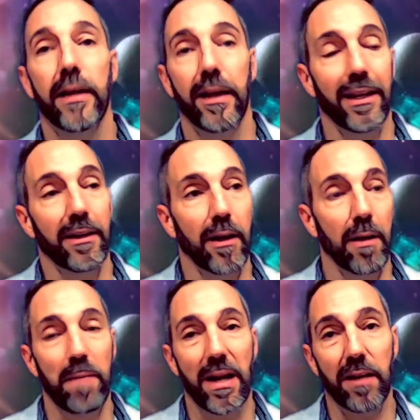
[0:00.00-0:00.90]
and uh,
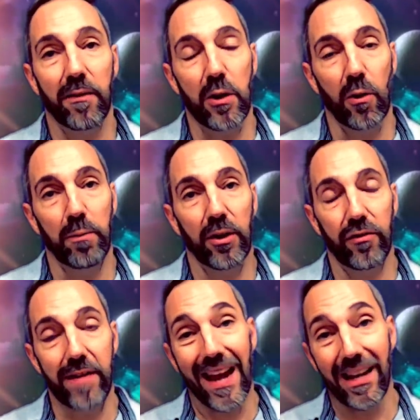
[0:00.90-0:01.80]
many of the old books,
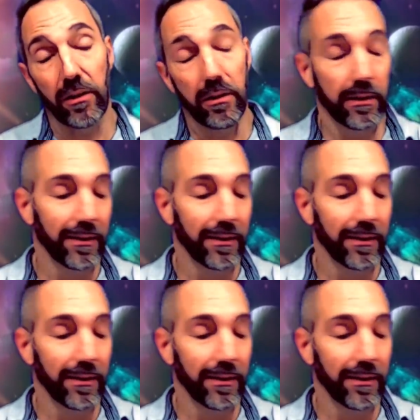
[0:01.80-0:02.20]
Daniel,